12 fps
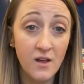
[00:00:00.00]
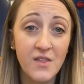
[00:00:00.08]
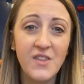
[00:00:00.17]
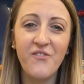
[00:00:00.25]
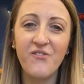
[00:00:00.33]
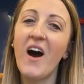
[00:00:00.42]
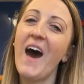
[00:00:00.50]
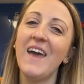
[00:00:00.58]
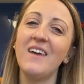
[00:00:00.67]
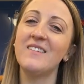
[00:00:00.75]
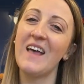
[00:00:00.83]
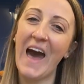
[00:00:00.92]
"The
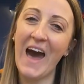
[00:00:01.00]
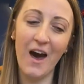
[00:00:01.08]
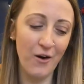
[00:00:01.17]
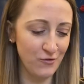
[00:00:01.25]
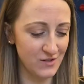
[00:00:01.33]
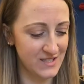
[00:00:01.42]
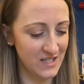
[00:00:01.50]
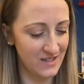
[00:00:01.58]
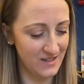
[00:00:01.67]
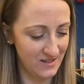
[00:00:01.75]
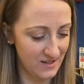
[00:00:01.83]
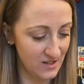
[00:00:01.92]
fire's out,"
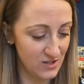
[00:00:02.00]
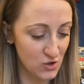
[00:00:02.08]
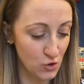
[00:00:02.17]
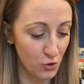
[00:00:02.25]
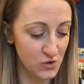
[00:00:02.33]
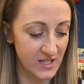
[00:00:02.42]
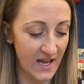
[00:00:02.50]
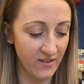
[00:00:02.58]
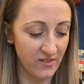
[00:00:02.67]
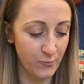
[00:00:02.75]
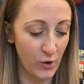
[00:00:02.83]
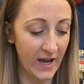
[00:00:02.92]
George
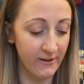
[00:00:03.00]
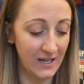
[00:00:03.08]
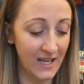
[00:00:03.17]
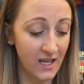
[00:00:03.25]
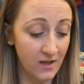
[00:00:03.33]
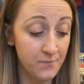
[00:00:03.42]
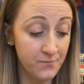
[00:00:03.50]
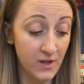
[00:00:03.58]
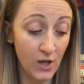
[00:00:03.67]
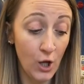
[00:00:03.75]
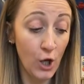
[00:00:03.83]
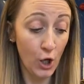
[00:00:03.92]
announced proudly.
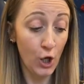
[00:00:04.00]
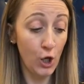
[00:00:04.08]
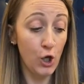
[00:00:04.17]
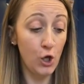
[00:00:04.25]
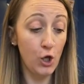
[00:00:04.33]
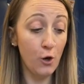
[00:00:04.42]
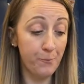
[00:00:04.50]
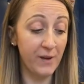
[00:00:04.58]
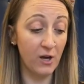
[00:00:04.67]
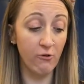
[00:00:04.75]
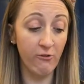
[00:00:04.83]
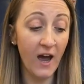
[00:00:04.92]
"You'll be
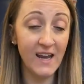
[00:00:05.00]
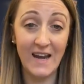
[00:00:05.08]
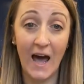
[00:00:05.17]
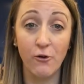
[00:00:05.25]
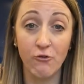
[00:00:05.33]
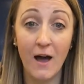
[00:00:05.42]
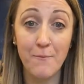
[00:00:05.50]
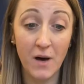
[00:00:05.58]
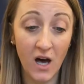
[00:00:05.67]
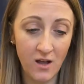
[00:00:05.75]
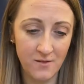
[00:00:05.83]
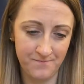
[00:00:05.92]
all right now,
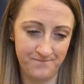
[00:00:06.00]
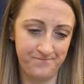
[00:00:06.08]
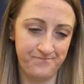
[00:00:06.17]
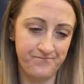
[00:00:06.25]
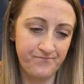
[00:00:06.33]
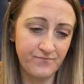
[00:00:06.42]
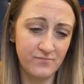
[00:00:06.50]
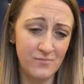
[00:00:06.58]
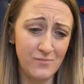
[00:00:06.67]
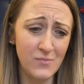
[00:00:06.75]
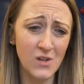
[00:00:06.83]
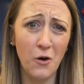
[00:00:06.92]
Grandma."
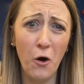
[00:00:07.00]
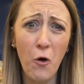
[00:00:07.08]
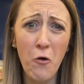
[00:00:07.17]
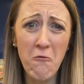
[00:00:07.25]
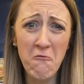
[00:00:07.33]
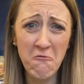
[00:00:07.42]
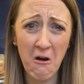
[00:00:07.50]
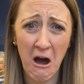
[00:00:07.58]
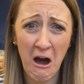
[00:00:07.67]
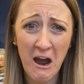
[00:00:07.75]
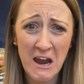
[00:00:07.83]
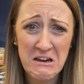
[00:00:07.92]
"All
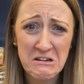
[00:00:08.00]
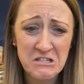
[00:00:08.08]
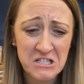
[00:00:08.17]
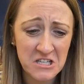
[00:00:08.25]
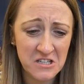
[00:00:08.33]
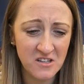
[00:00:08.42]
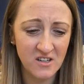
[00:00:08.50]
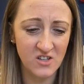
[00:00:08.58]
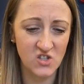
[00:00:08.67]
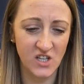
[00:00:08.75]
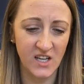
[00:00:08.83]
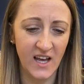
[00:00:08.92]
right?"
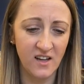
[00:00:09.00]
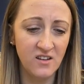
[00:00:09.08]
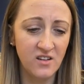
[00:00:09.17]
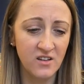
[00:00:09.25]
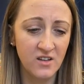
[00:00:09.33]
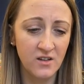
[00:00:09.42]
she yelled.